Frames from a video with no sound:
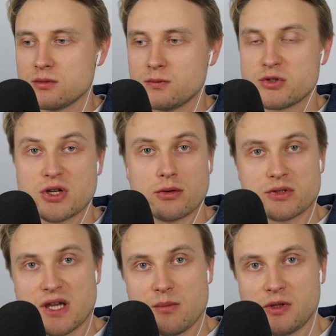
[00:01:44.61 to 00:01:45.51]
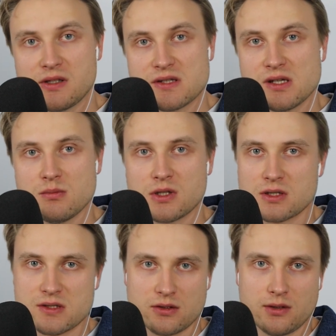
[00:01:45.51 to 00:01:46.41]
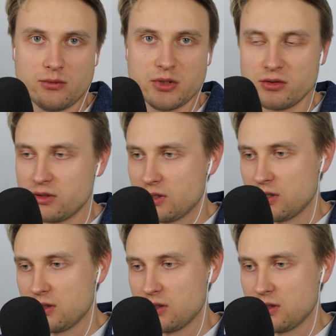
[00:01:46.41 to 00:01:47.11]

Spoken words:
which I was happy to see because, I've been